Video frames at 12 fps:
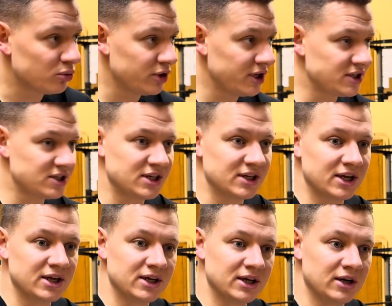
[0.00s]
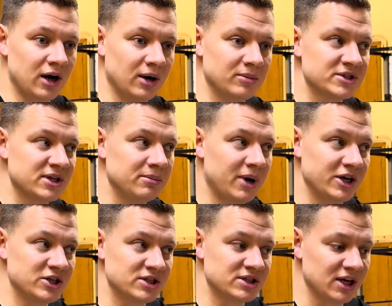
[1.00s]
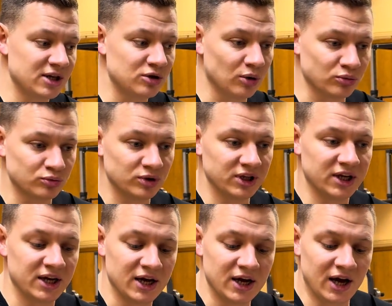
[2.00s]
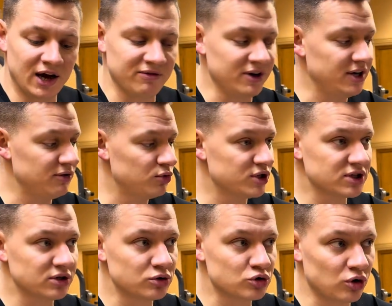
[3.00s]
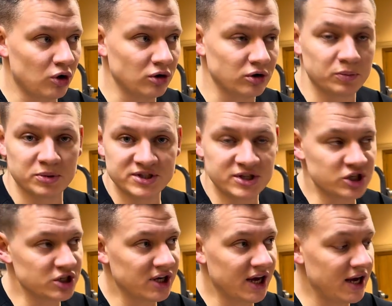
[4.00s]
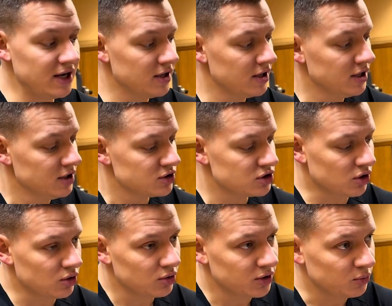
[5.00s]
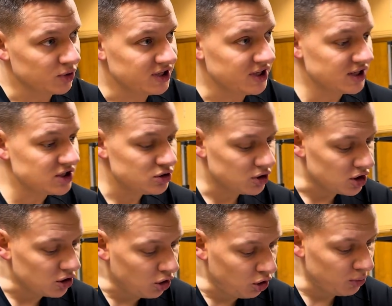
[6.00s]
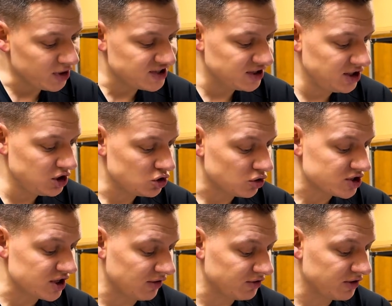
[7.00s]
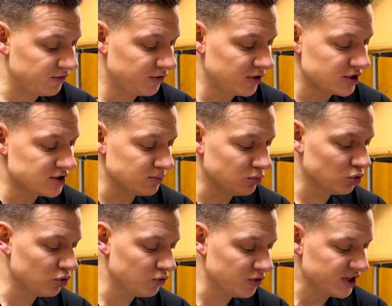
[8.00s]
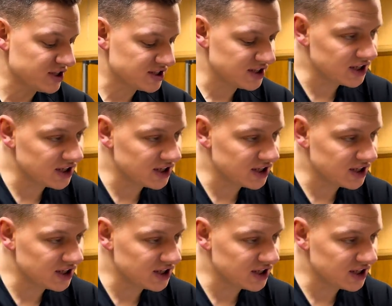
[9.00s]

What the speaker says: the wrist, and then in arm wrestling matches, they don't really have any wrist control or position gain. So with this, you can always teach yourself that first move is